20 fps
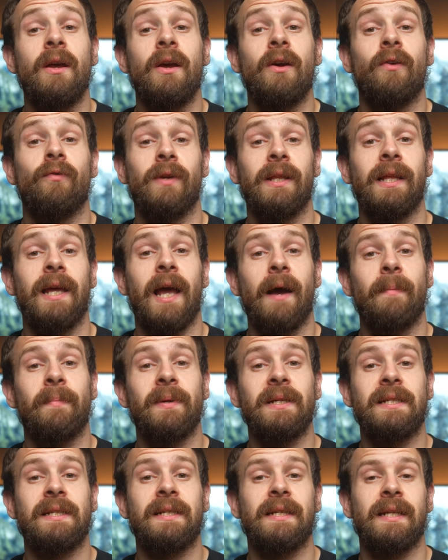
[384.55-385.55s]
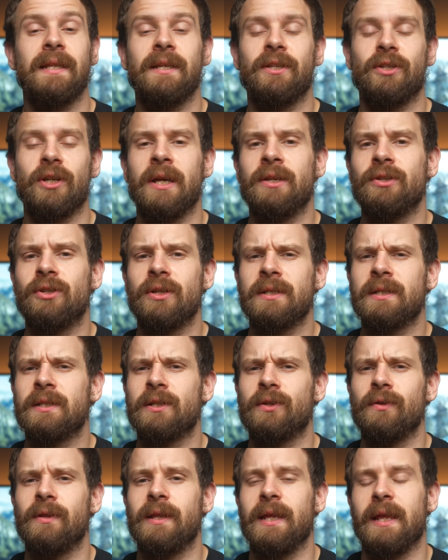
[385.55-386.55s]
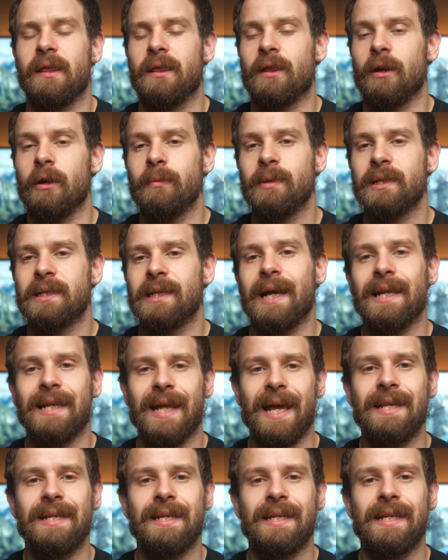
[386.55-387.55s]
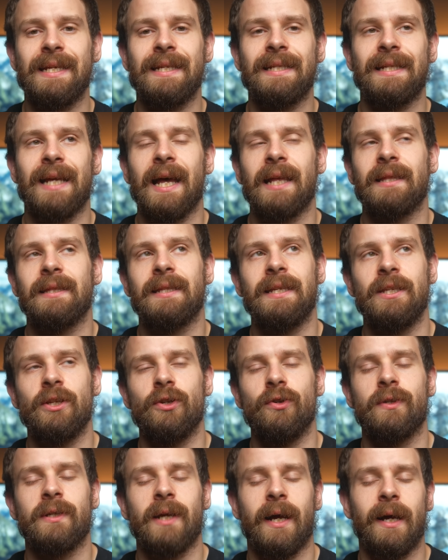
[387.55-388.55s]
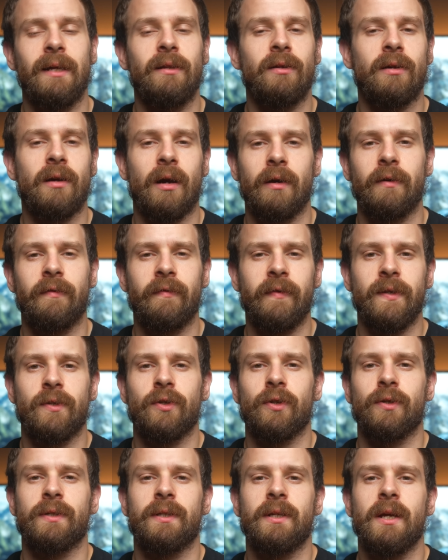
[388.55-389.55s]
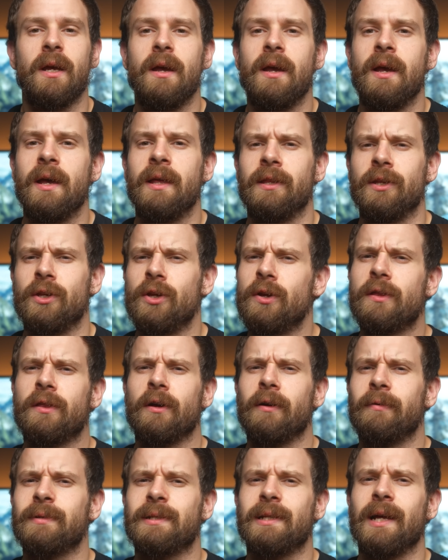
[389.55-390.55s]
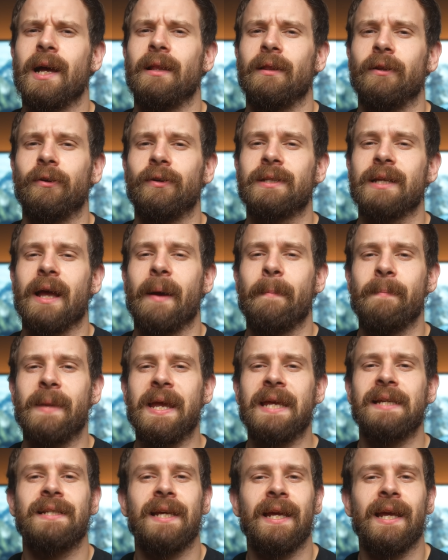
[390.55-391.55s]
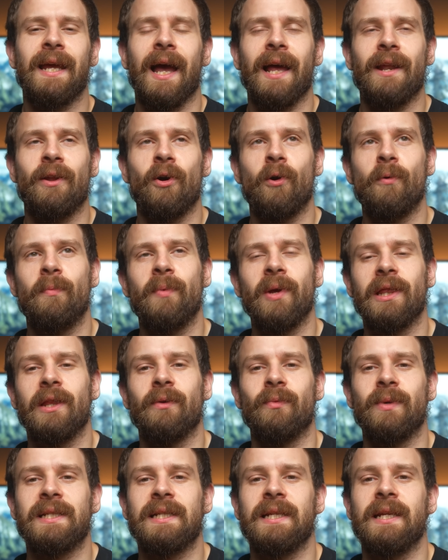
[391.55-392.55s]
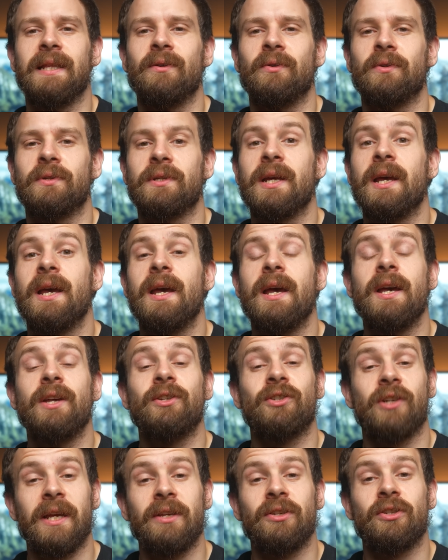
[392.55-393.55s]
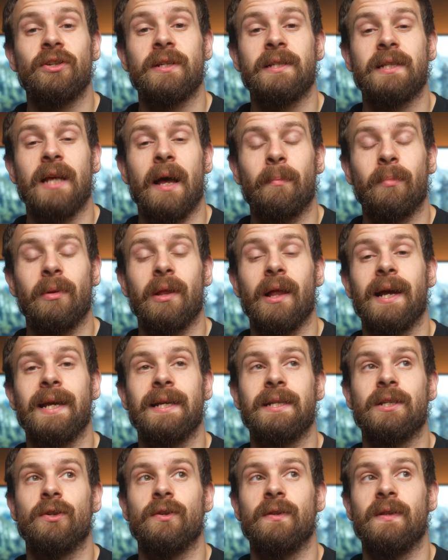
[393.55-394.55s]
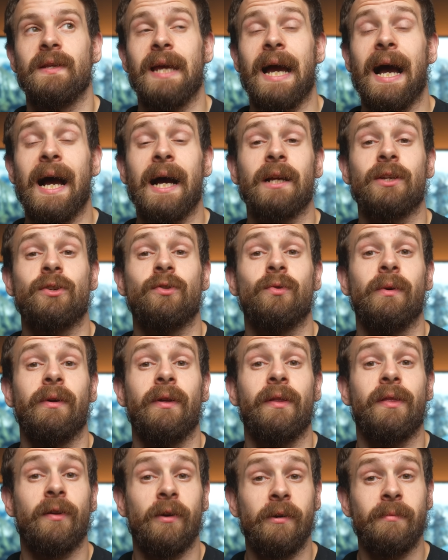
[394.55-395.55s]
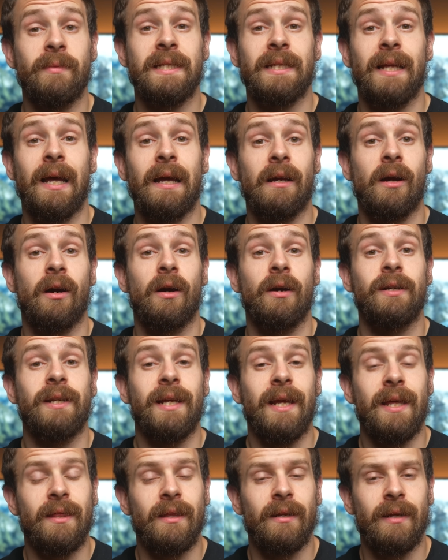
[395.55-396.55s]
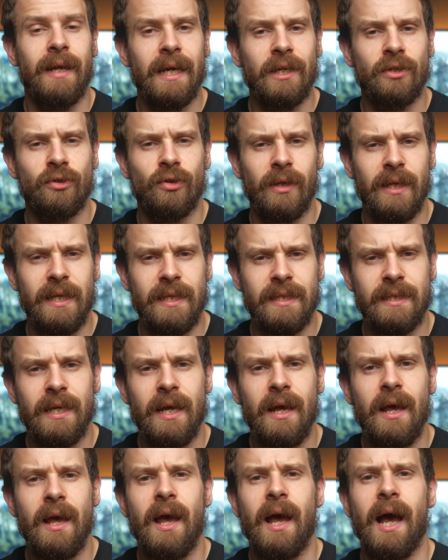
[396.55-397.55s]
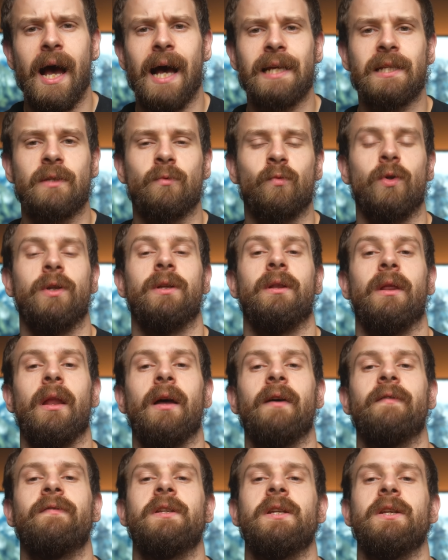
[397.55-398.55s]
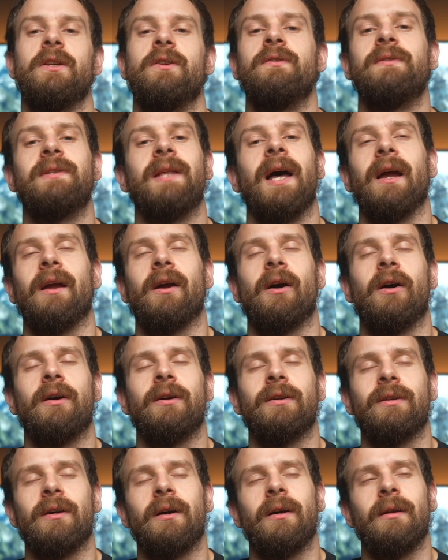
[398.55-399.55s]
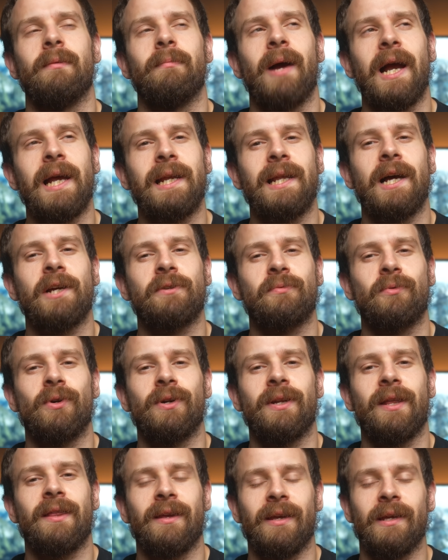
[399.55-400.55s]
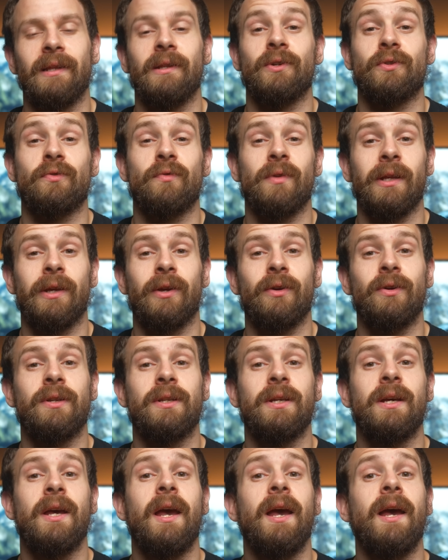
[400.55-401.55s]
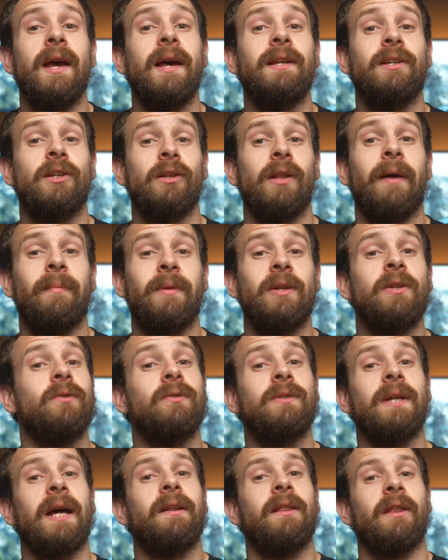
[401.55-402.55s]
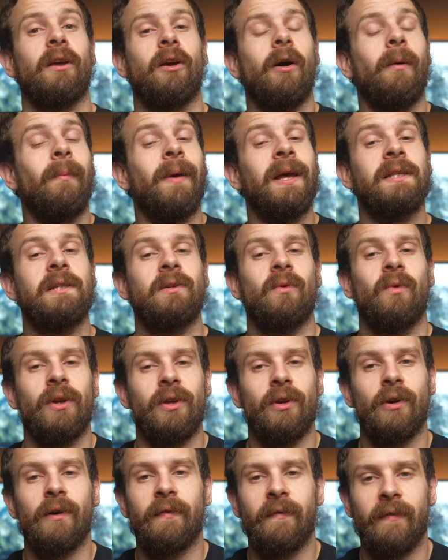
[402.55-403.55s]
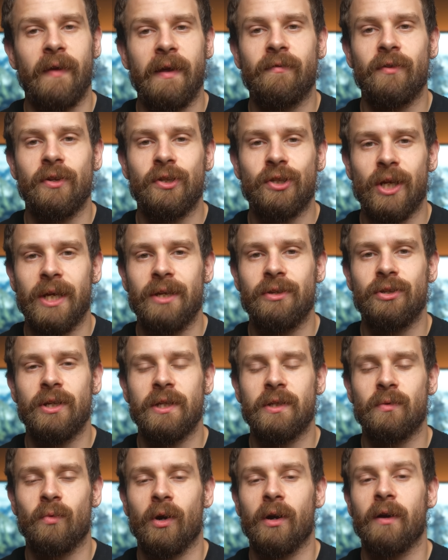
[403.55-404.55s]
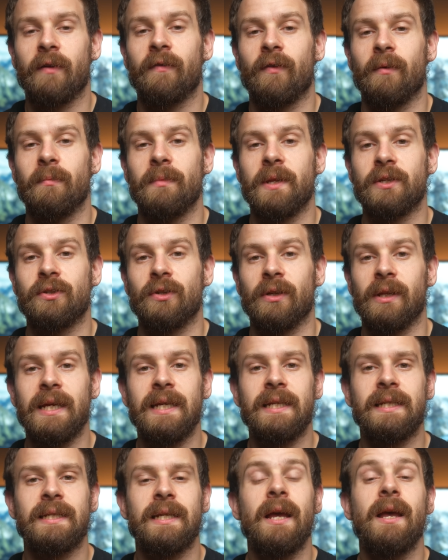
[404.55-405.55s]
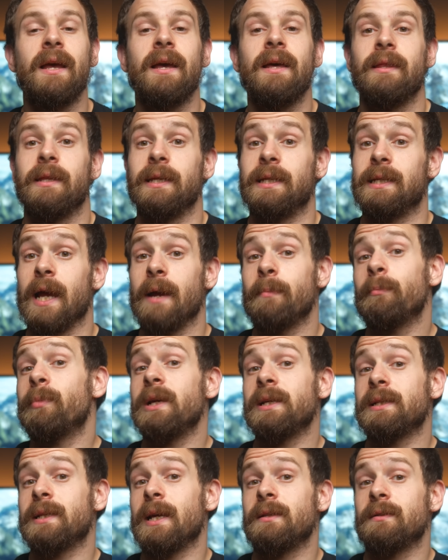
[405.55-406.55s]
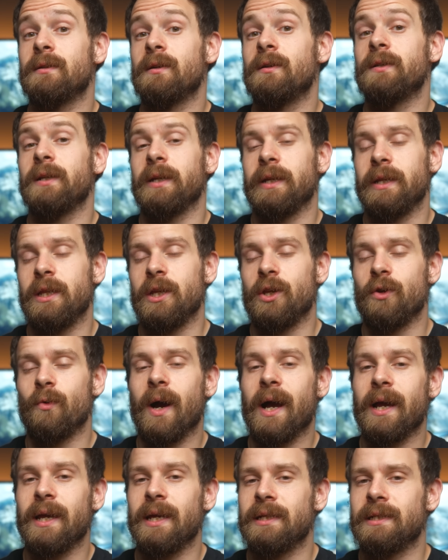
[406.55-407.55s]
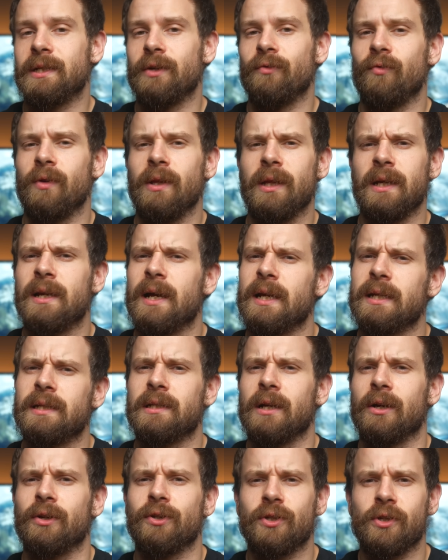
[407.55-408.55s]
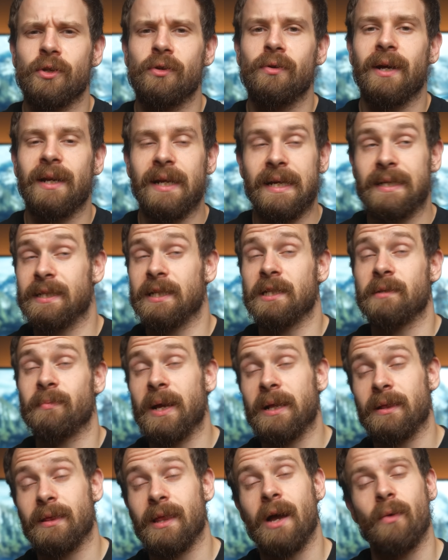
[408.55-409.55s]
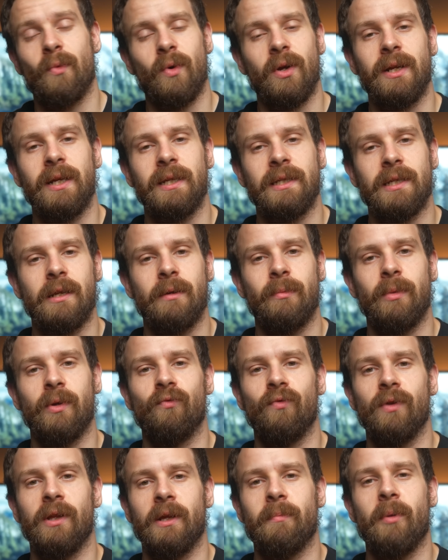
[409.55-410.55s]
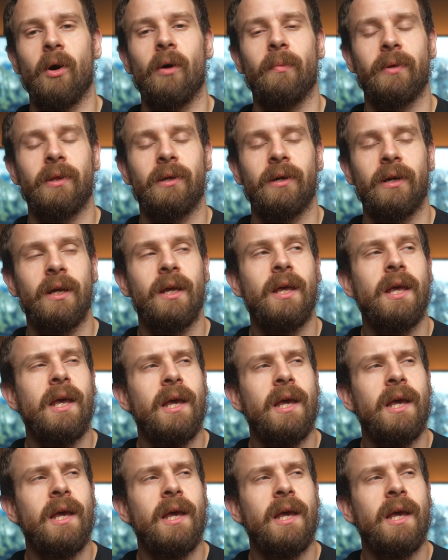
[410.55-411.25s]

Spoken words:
Really happy to see the changes to the thermostat entities and the new tile card features. The new thermostat looks amazing and hoping that we see those changes apply to the actual thermostat card in the next release, as we'd love to use that card on my dashboard. I think it looks really good. Do let me know down in the comments what your favorite changes were from this release. The template sensors in the UI is a really nice touch too, and I suspect that one is going to be really popular.